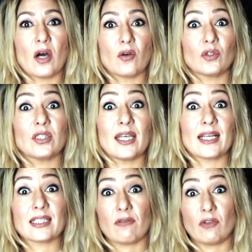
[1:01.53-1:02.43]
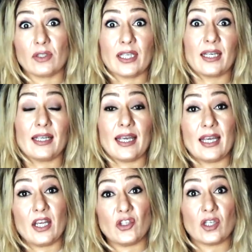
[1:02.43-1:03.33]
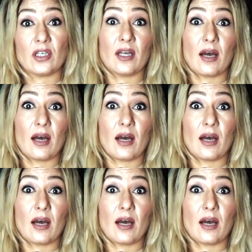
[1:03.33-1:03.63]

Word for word: go to the next level and get engaged and uh,